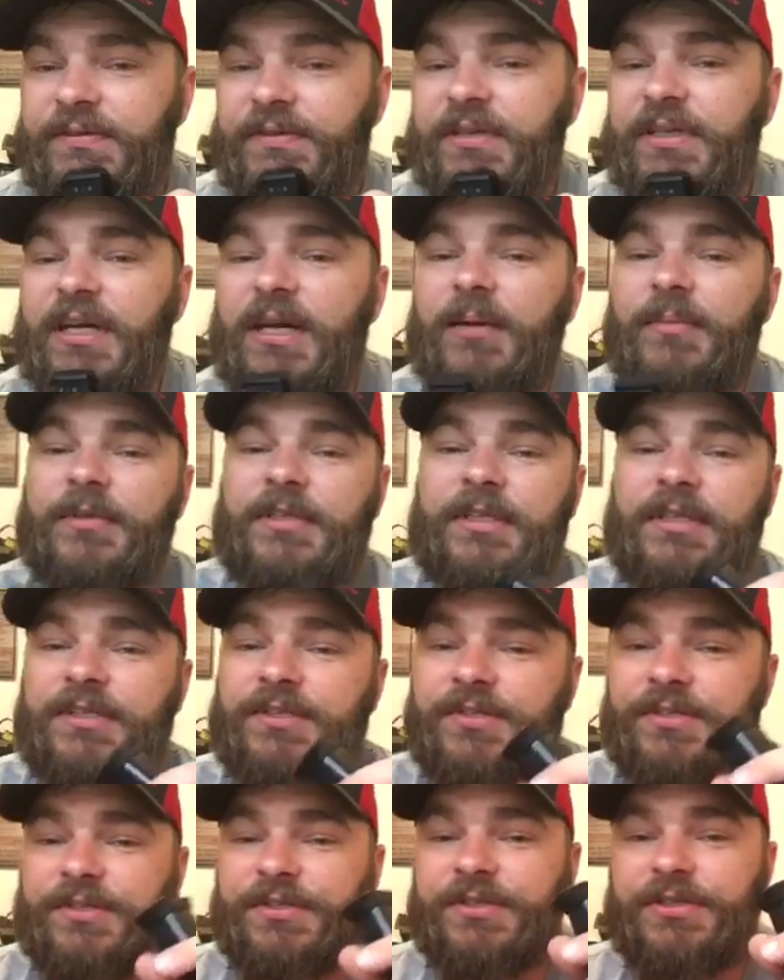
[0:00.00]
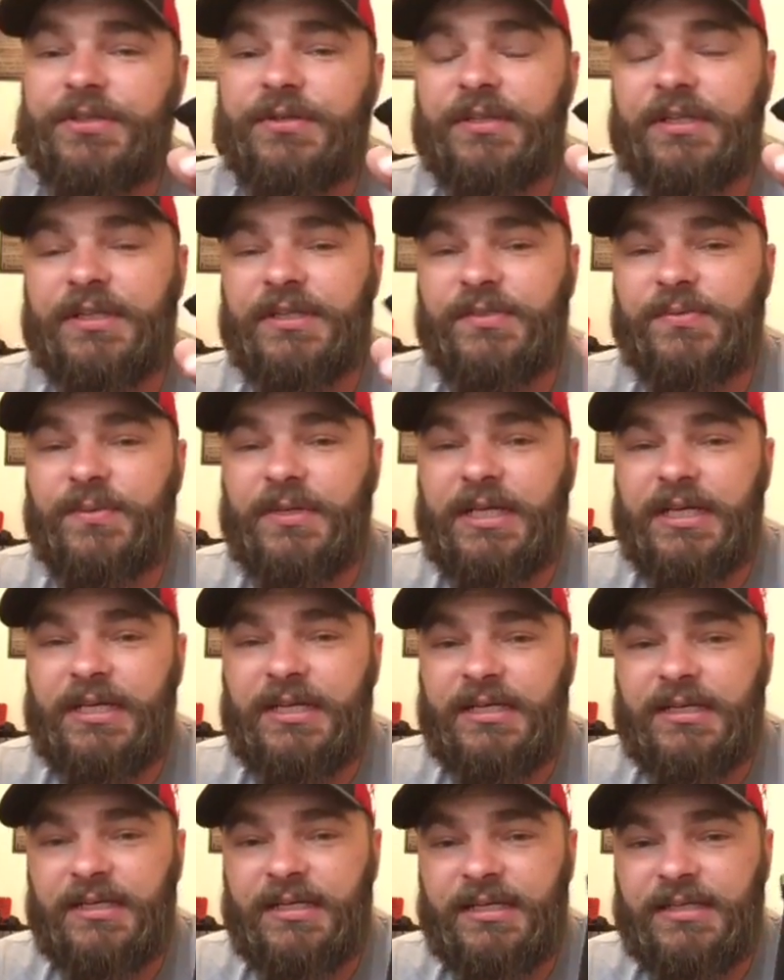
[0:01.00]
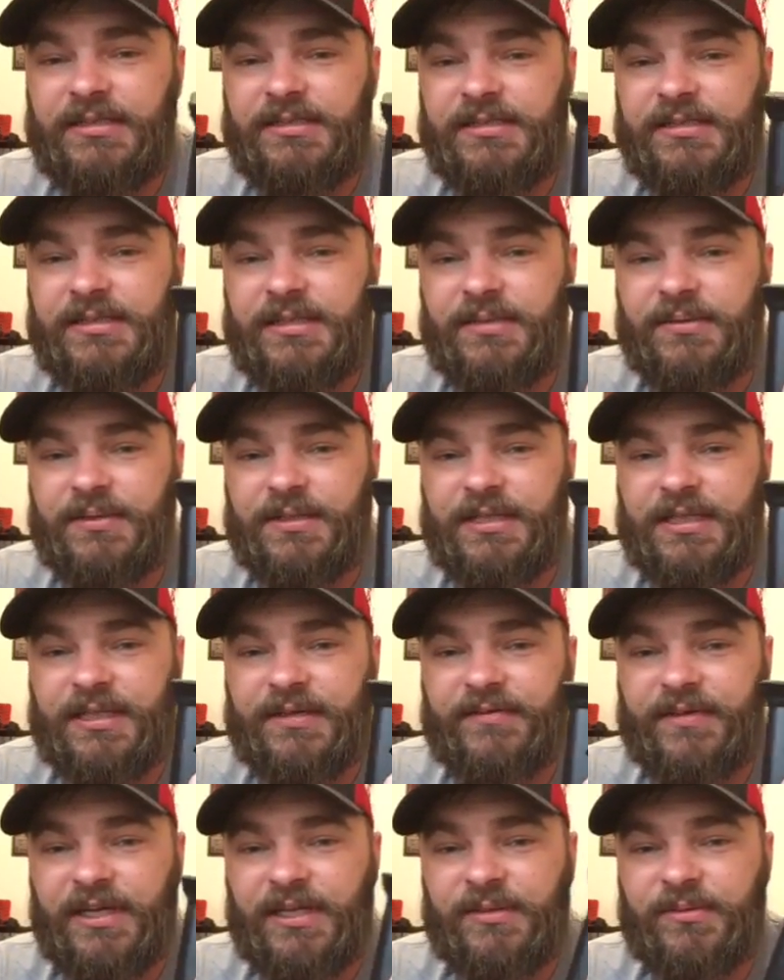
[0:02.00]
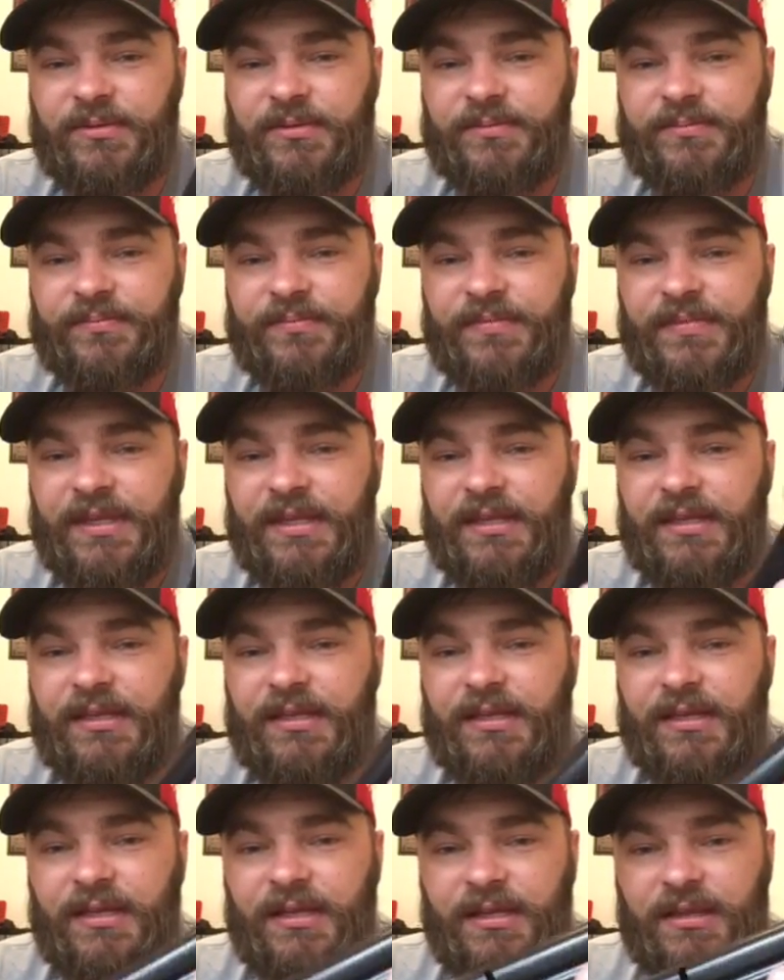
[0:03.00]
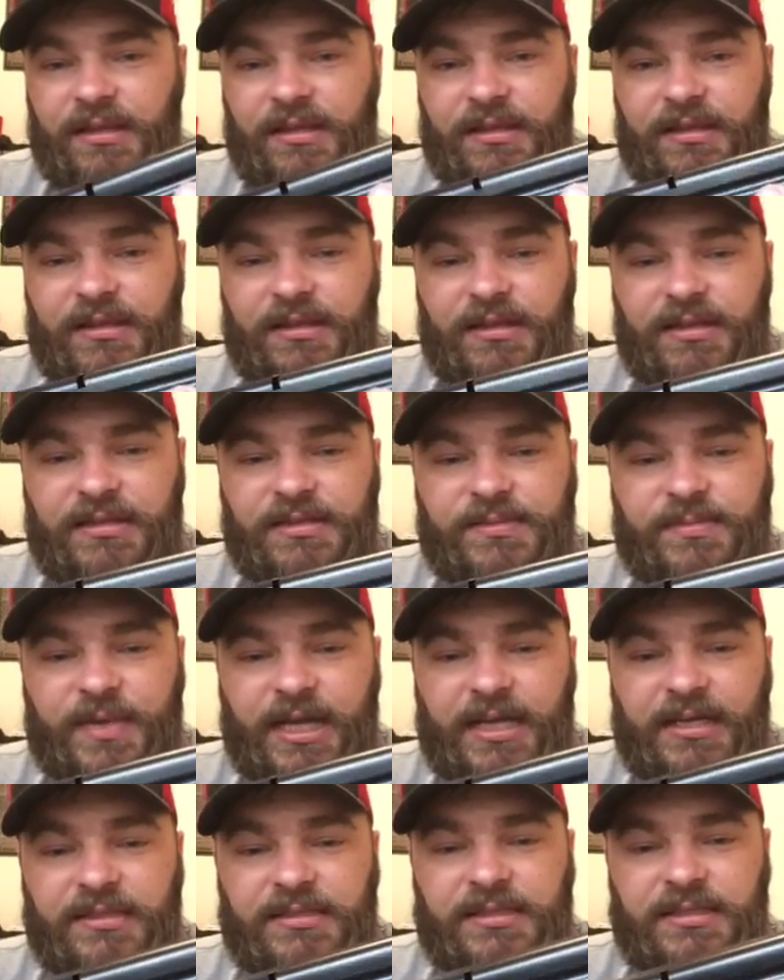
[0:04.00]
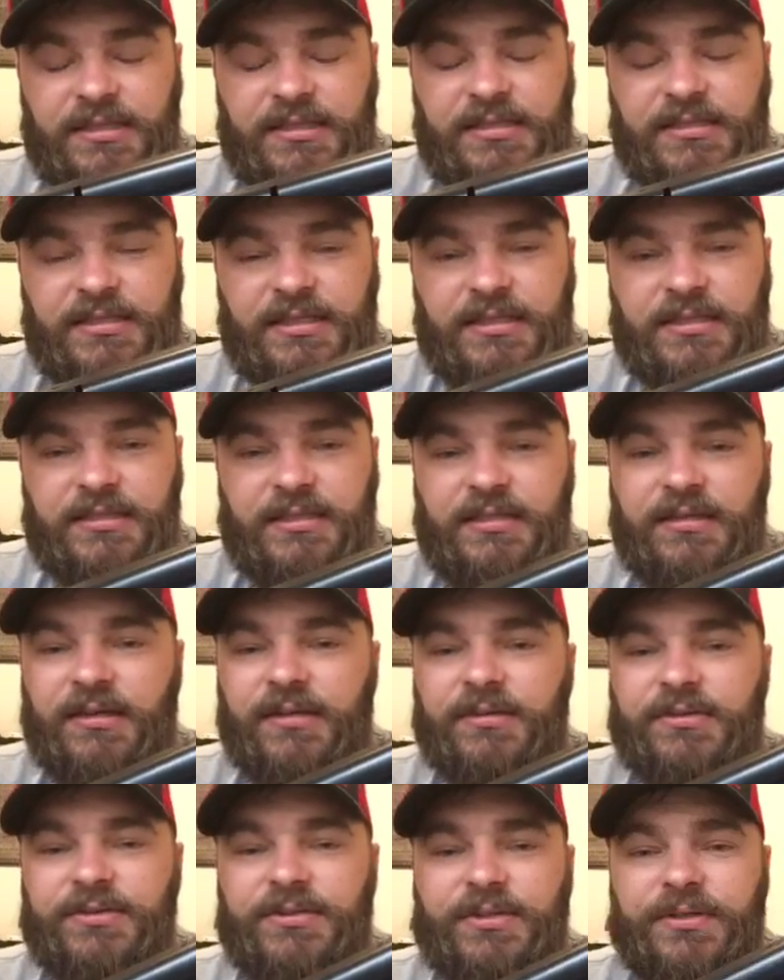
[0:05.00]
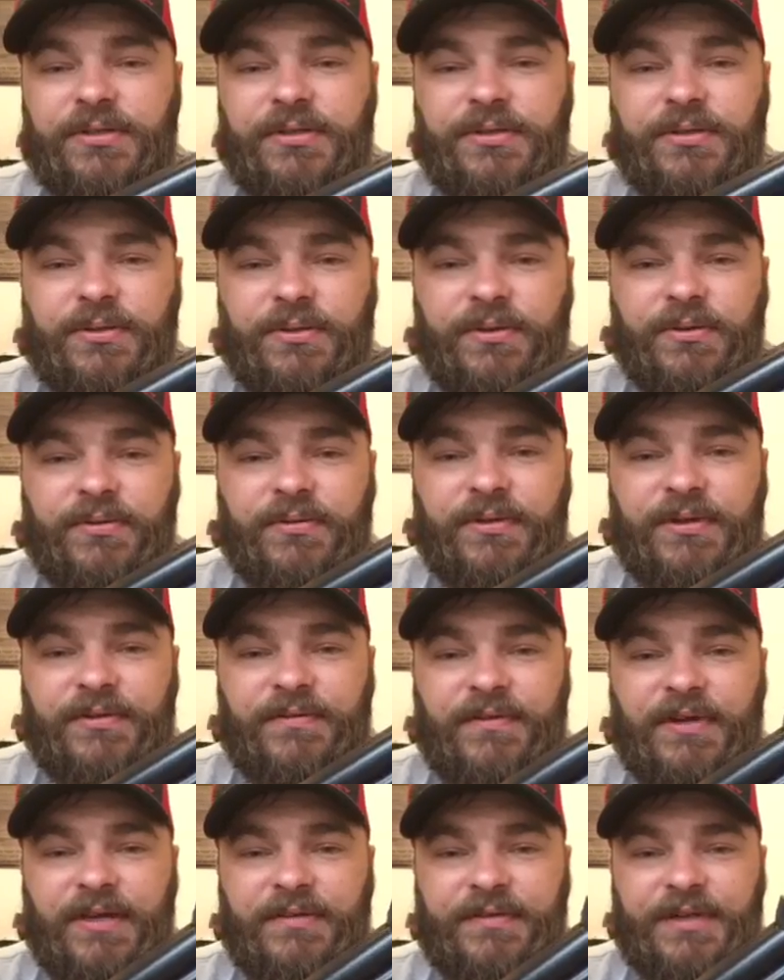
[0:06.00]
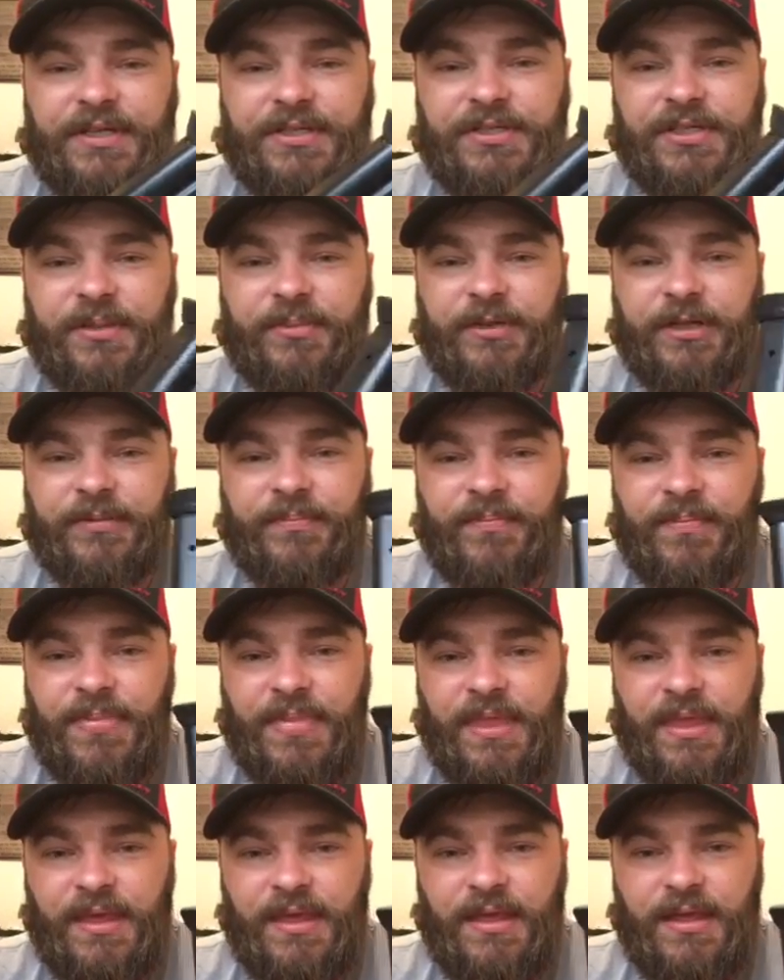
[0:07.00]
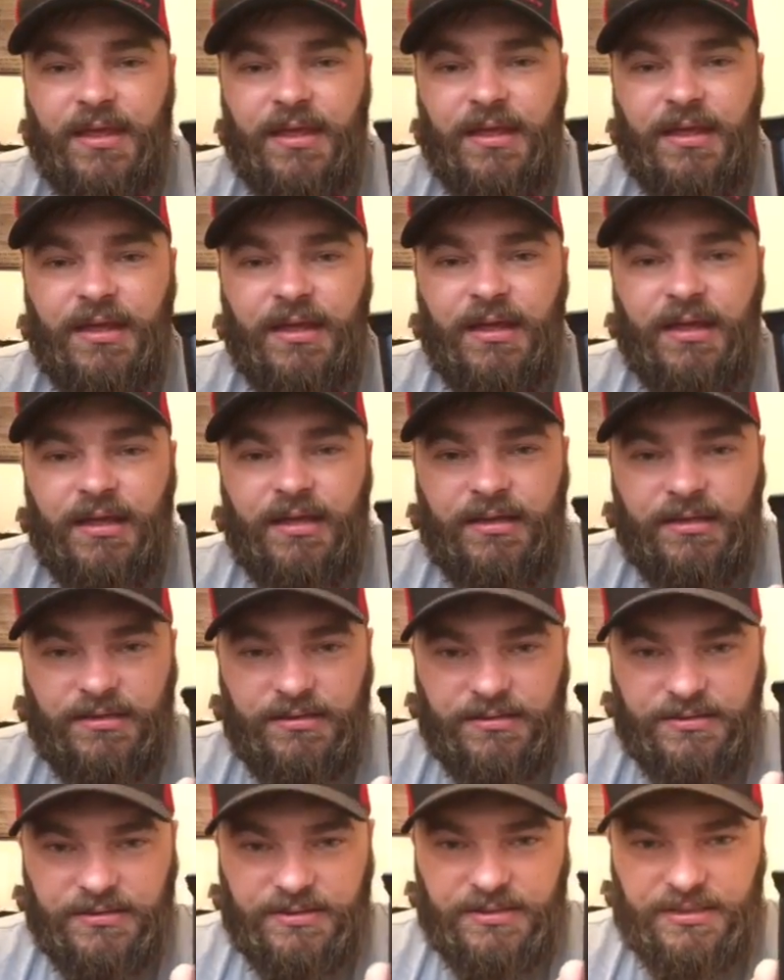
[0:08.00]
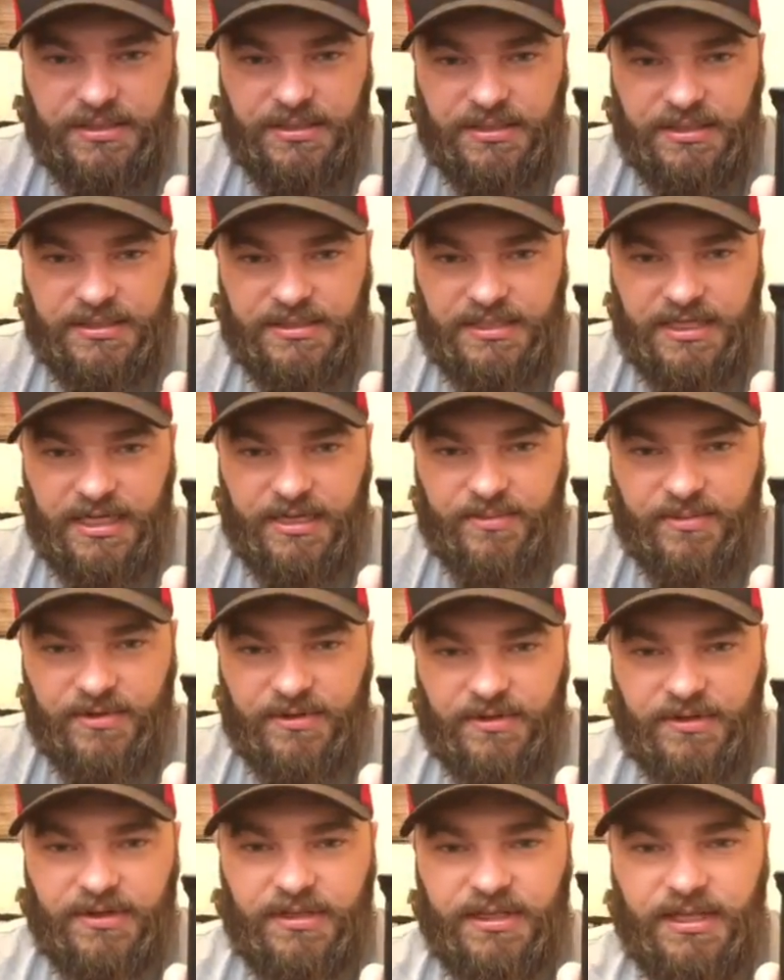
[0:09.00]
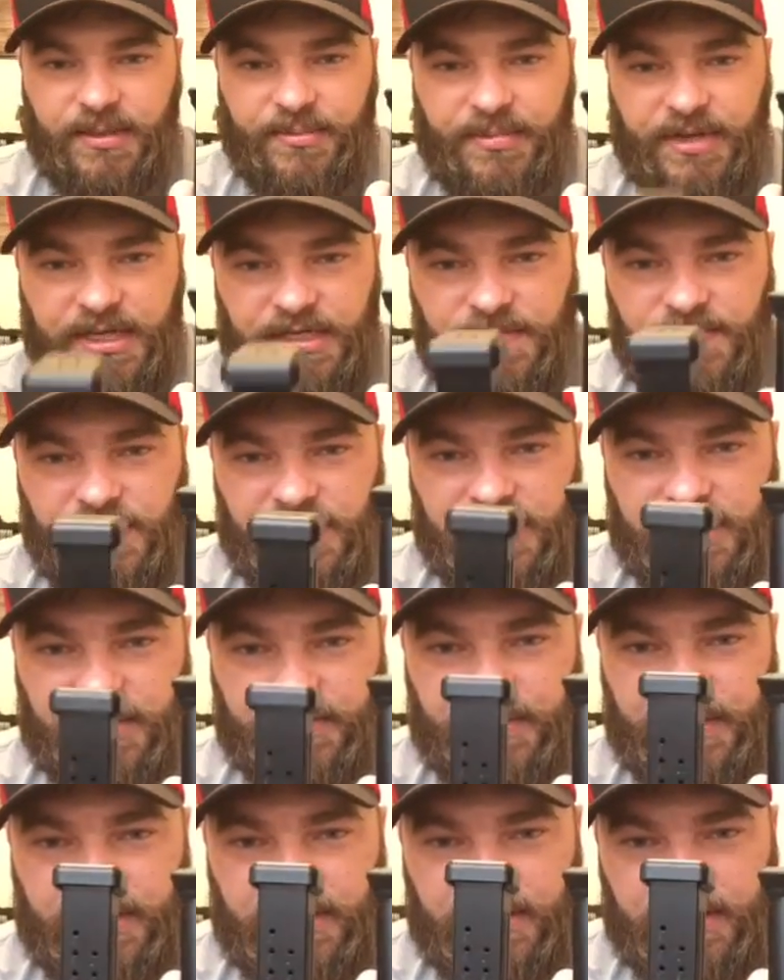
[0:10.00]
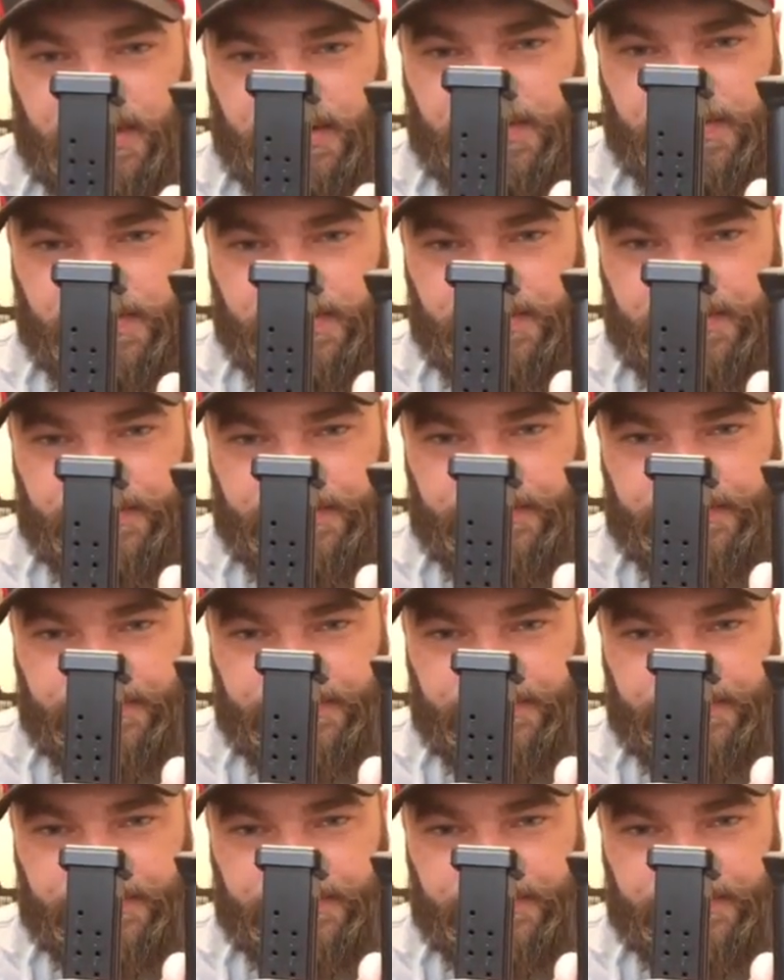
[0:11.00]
for a competition you're shooting this weekend, this is the only thing available. This magazine is $60 to your door, 3 to 5 day shipping. You see the taper on that base plate compared to this one?